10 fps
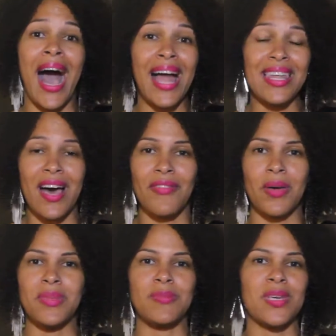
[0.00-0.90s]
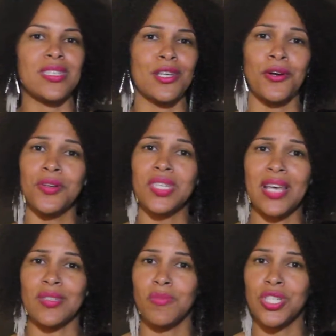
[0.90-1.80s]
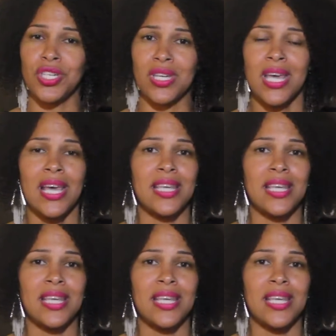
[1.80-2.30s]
I love them is because the Girl Scouts mission